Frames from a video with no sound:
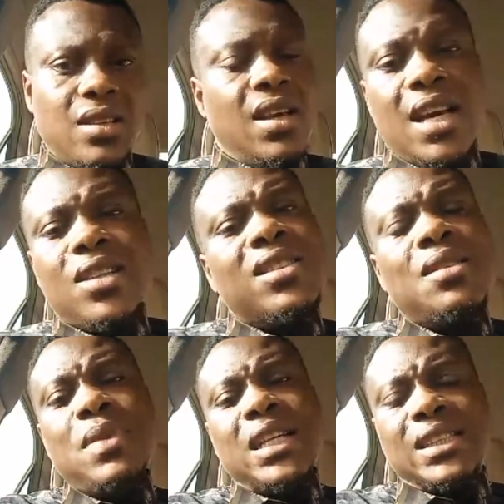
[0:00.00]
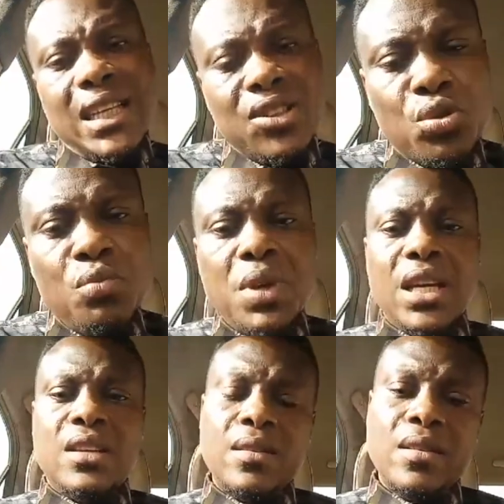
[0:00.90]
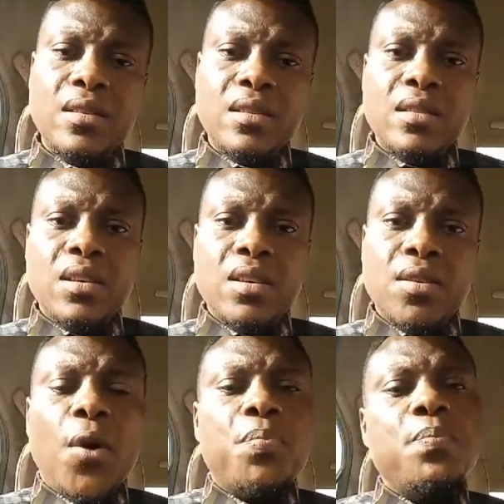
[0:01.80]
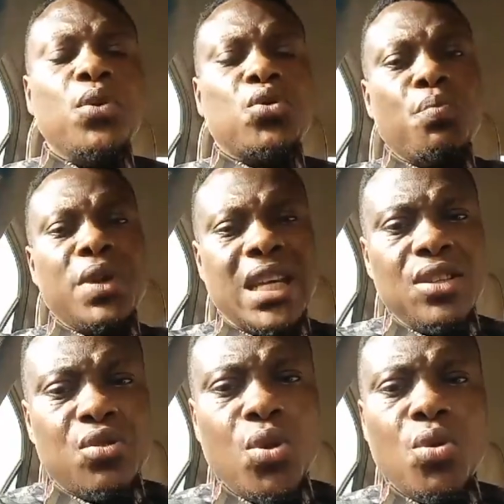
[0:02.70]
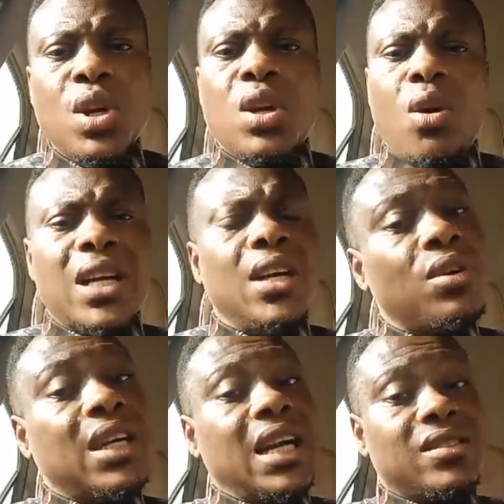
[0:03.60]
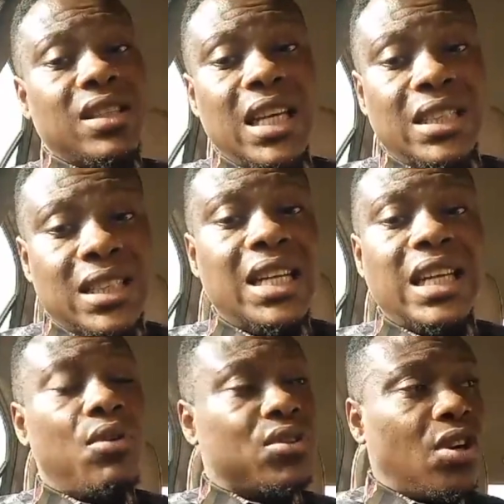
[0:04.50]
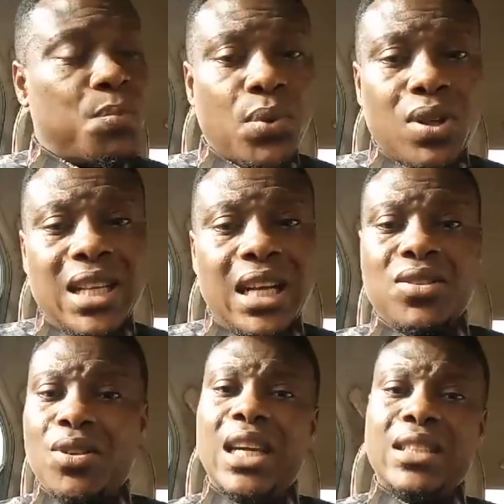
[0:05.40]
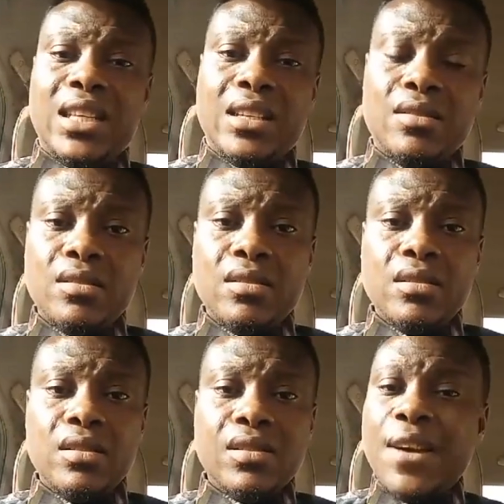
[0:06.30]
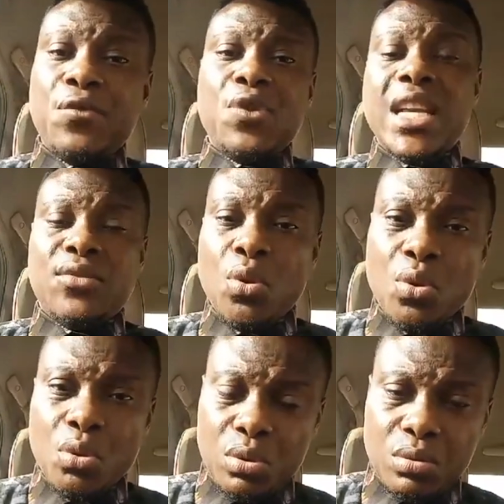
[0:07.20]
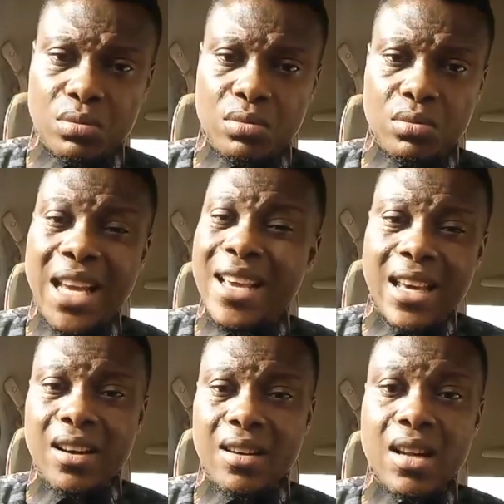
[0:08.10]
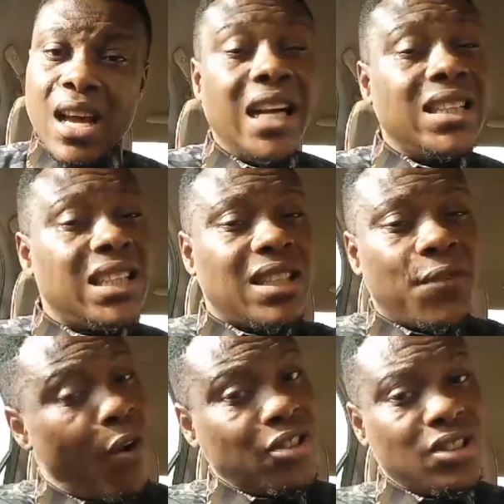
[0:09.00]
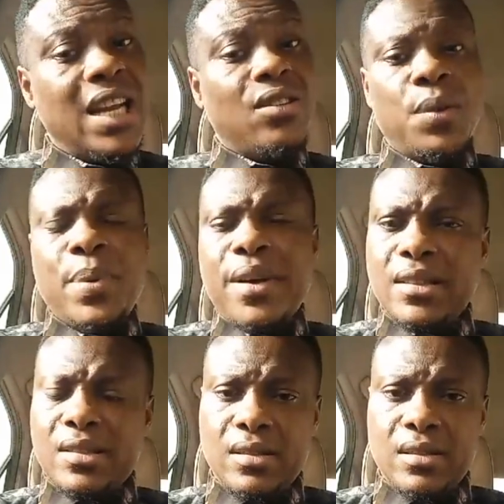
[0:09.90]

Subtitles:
it doesn't make sense to me for people to begin to, okay, look at a child that was just brought down the other day, 7 years old, a girl, and she's the first child of the parents.